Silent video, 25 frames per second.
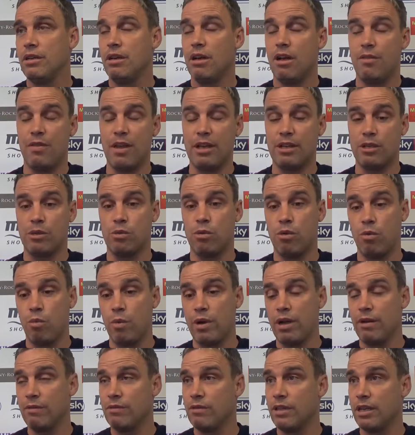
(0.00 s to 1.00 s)
and that's what
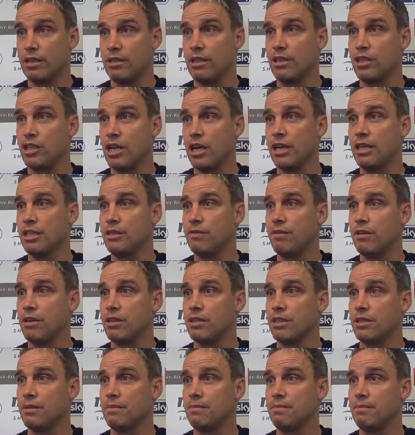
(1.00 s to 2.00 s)
we have, that's the challenge for us.